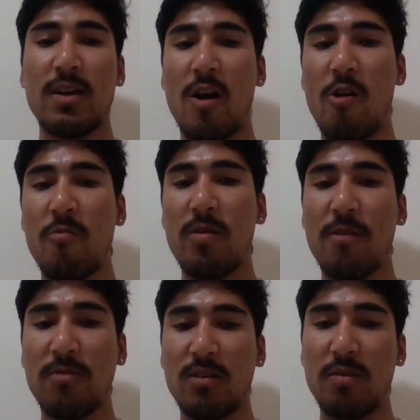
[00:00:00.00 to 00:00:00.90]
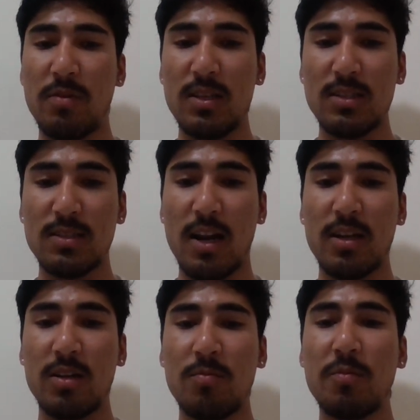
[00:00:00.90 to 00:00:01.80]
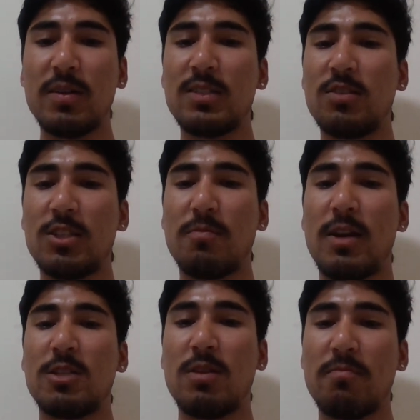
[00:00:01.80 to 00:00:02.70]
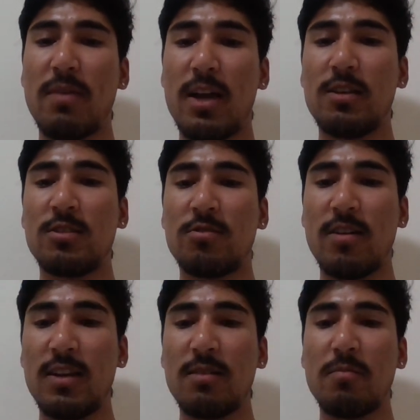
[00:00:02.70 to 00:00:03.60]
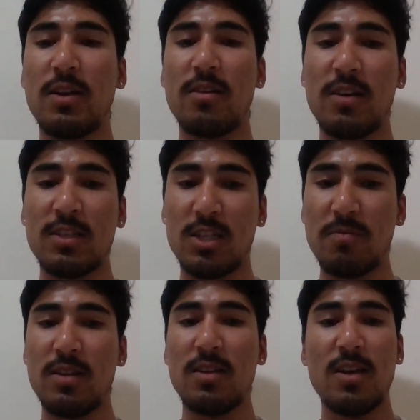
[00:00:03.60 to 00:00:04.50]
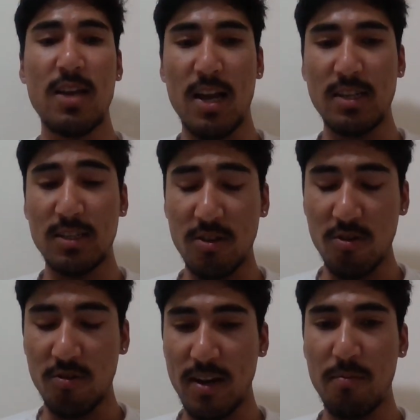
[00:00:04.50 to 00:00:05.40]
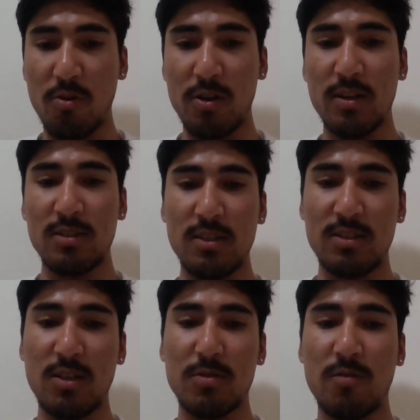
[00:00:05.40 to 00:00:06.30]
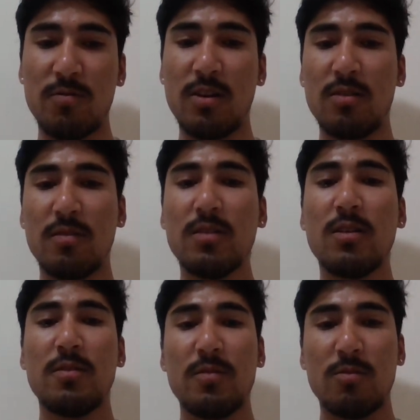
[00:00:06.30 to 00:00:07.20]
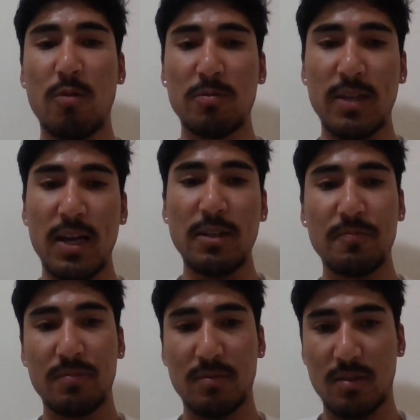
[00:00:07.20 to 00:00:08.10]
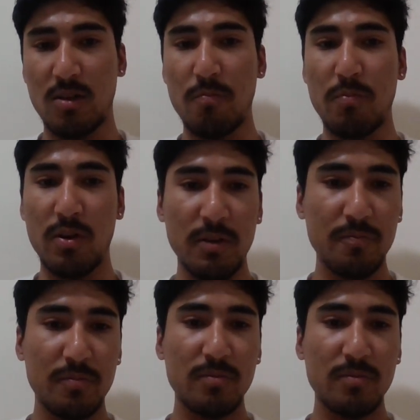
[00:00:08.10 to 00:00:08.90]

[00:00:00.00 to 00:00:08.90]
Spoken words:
However, after the breach, Target improved its risk management by strengthening vendor assessment, assessing control, and monitoring systems of their website company.